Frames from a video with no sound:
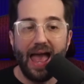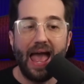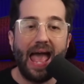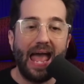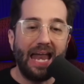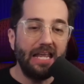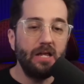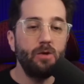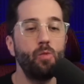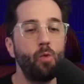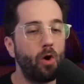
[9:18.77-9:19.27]

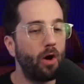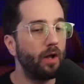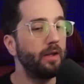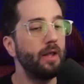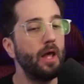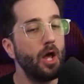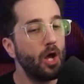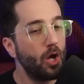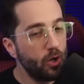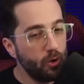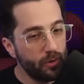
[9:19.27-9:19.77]

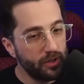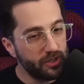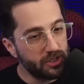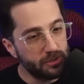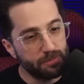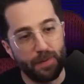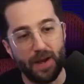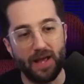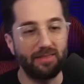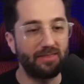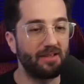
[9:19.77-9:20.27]
Anyone who has
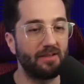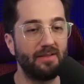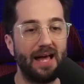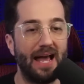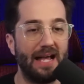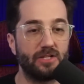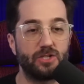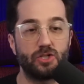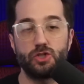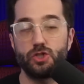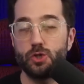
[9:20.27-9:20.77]
spent the
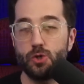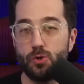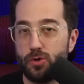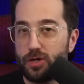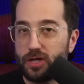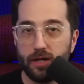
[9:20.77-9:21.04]
last 2